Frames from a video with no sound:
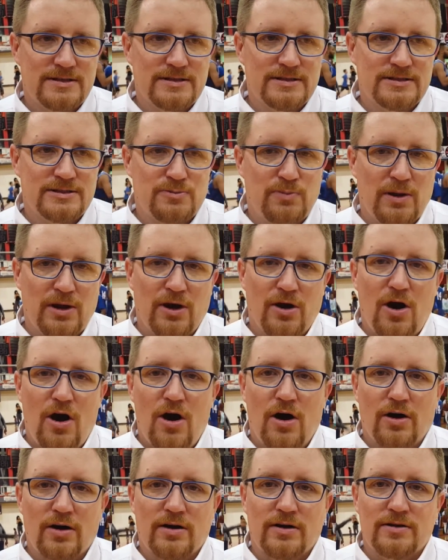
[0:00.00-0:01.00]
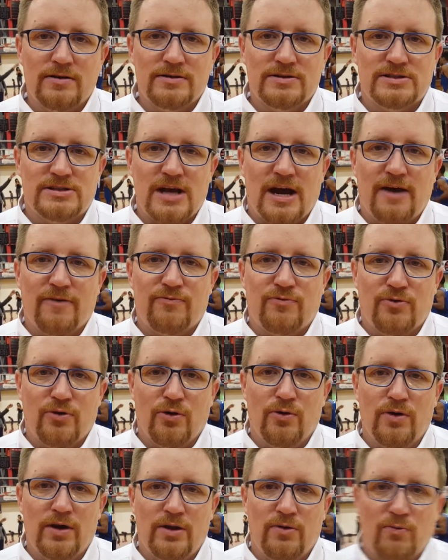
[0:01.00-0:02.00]
It's been a long, tough,
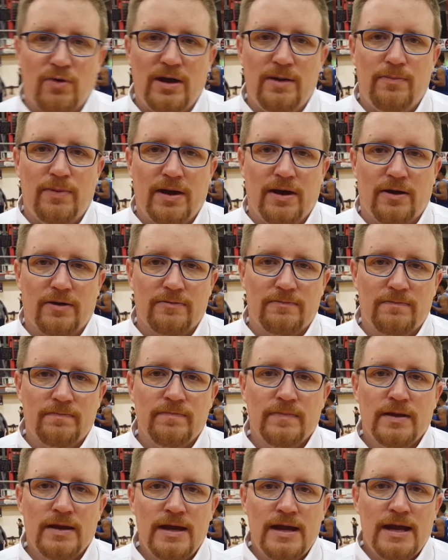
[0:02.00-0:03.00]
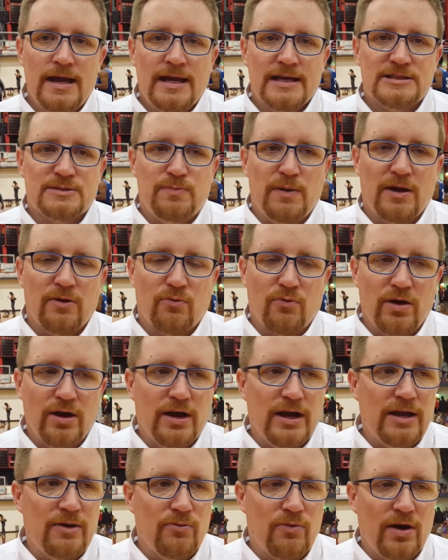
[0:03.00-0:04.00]
grueling rebuild. It's been a
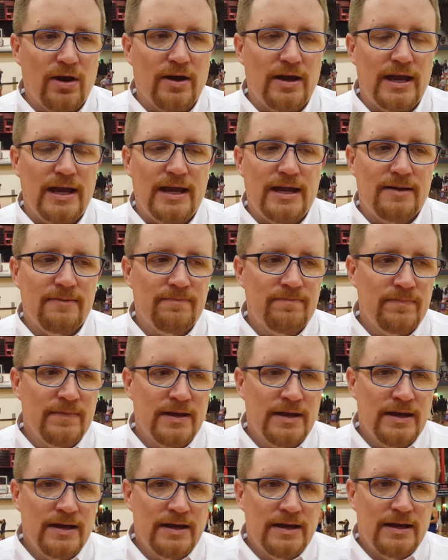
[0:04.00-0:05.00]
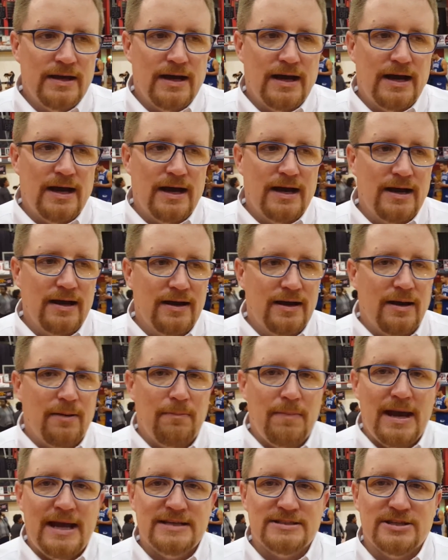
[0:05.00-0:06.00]
really, really
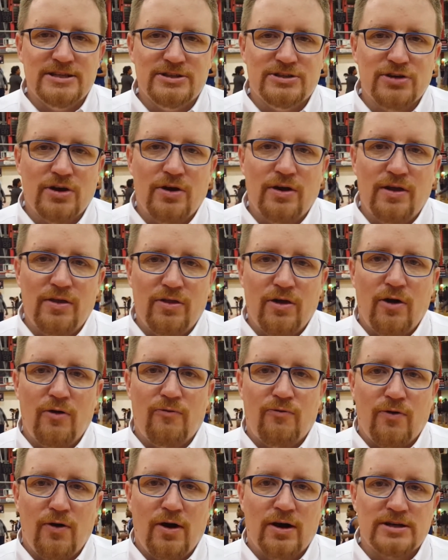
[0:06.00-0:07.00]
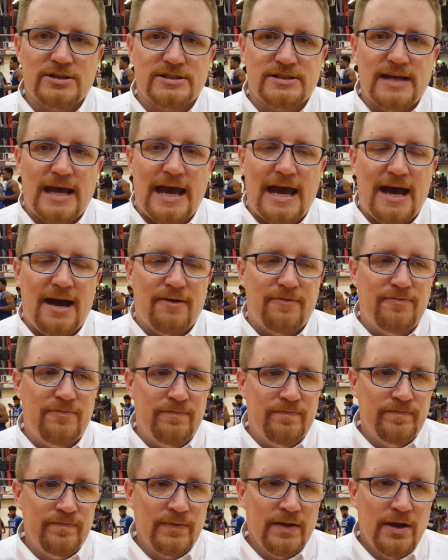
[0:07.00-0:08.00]
amazing journey, though, for our staff,
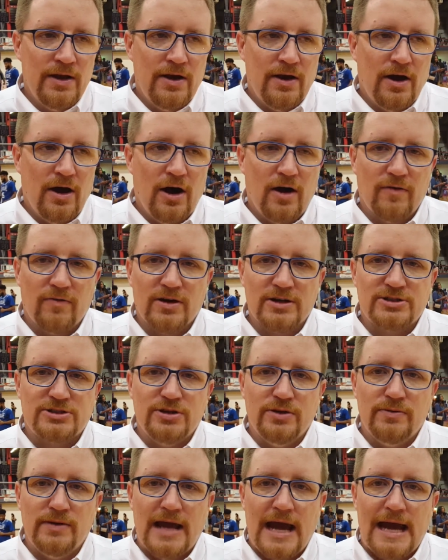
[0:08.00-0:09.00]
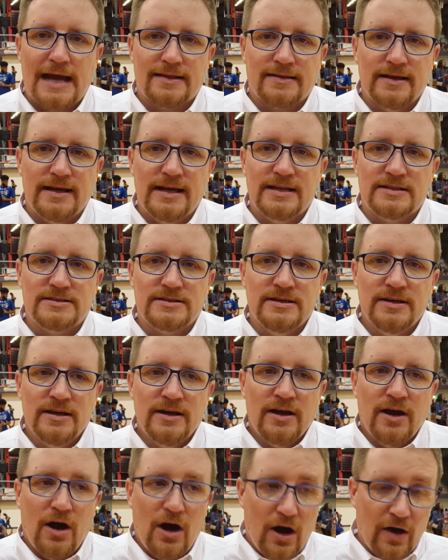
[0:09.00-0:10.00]
all of our student athletes,
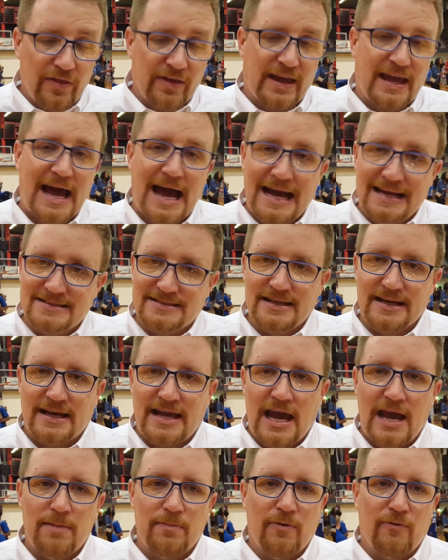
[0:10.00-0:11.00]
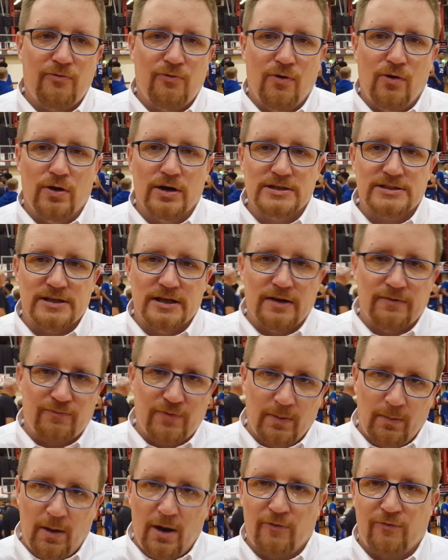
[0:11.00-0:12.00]
all the guys that came before us, and
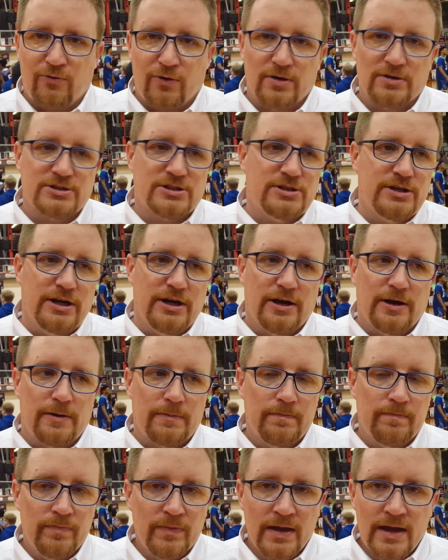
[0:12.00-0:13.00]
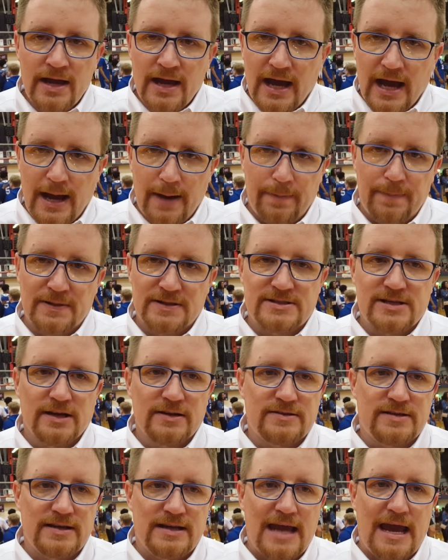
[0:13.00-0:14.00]
from our first year up until
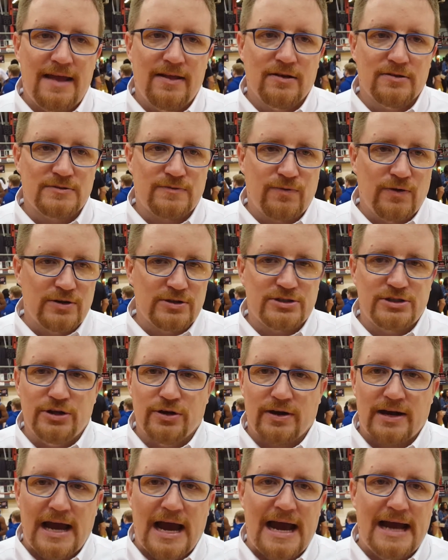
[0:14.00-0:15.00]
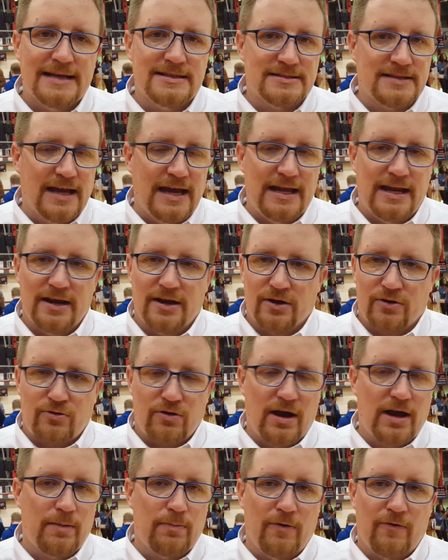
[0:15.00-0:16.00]
today, those first-year guys laid an
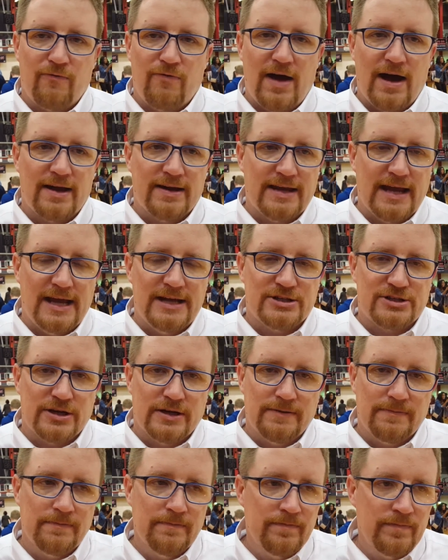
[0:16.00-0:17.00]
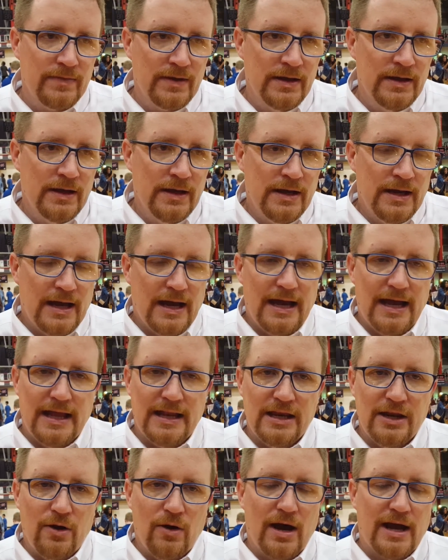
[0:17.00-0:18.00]
incredible foundation.
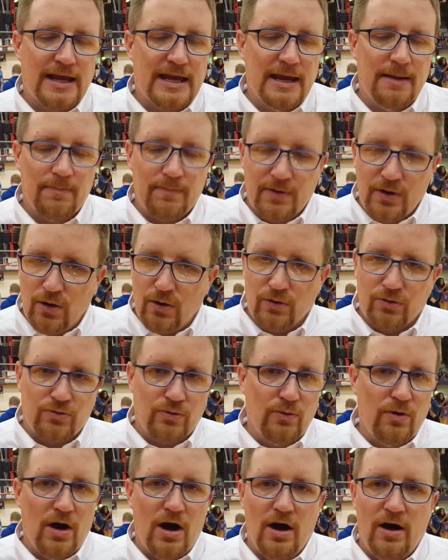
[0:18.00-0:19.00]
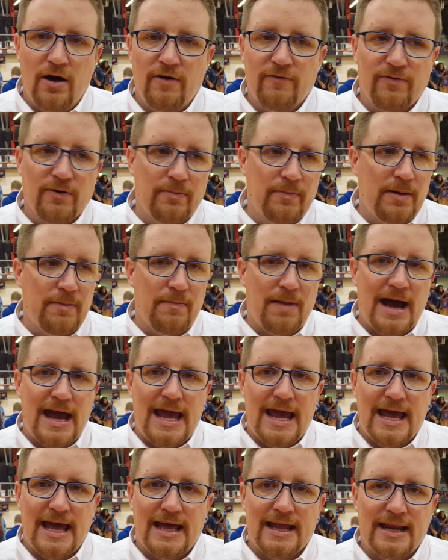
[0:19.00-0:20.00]
And, you know, I keep going through all of them in my
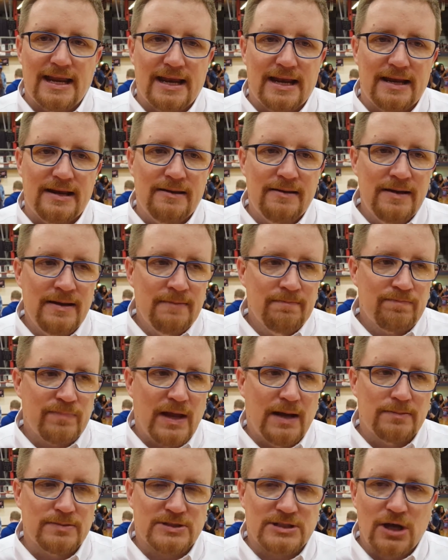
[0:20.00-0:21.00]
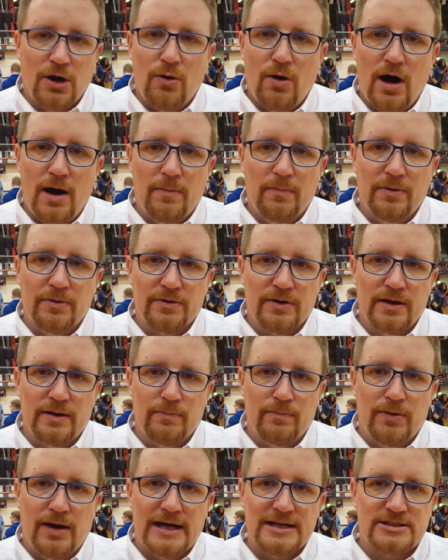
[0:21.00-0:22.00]
head, and I'm so humbled
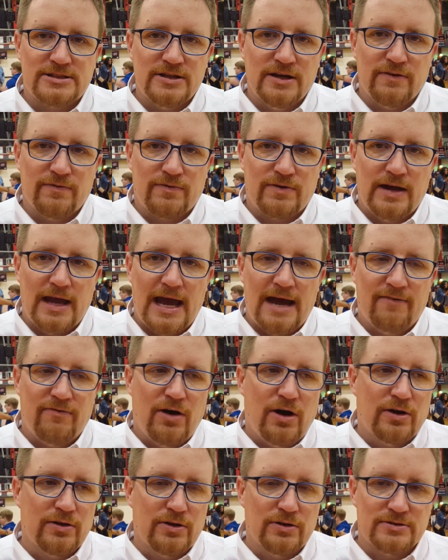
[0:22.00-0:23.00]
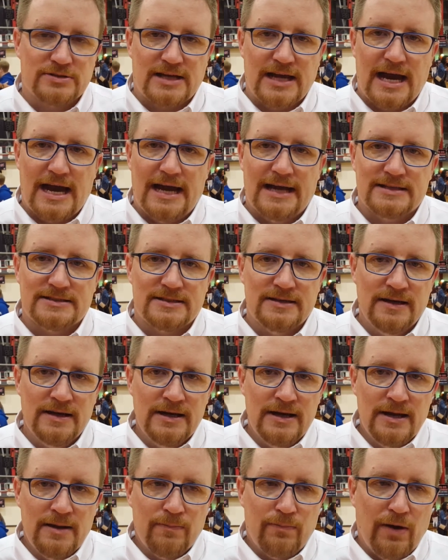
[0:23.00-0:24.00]
and blessed to have all those guys
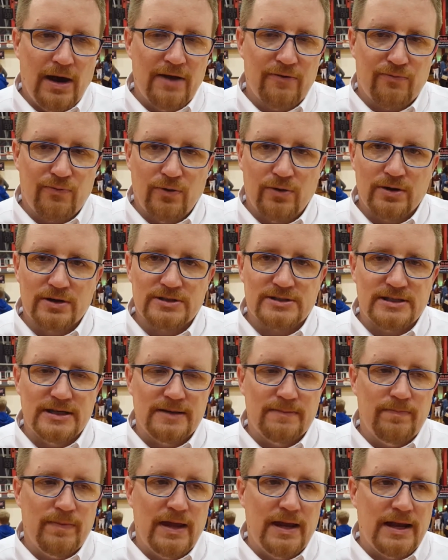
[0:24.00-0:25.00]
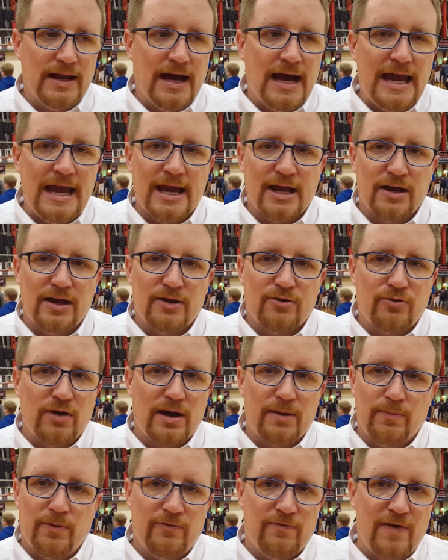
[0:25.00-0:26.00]
play for us and lay an
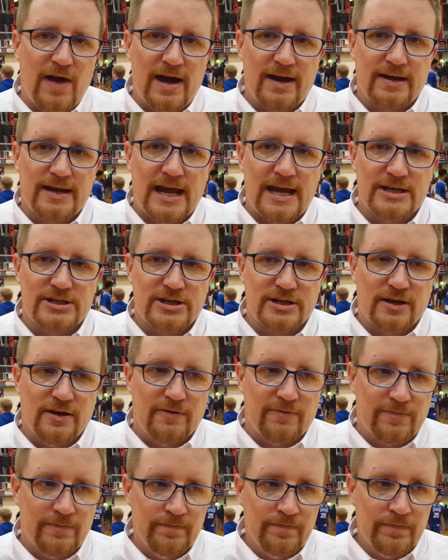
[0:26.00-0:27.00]
incredible foundation of